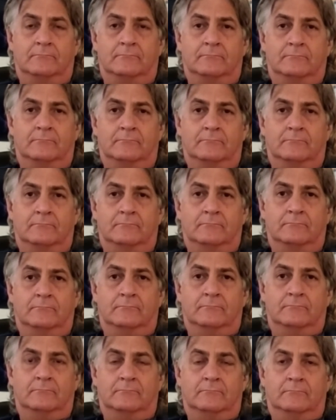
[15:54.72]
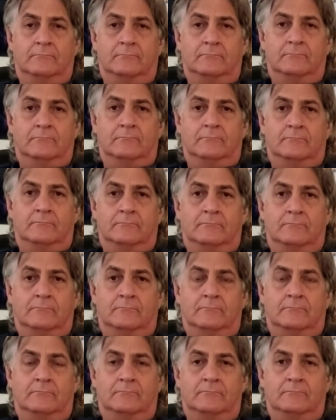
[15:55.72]

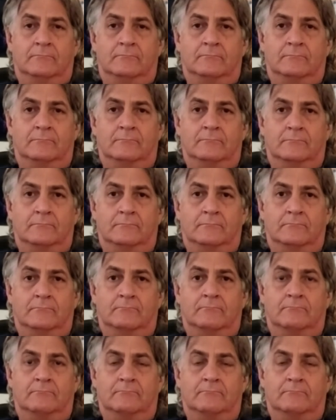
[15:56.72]
[no speech]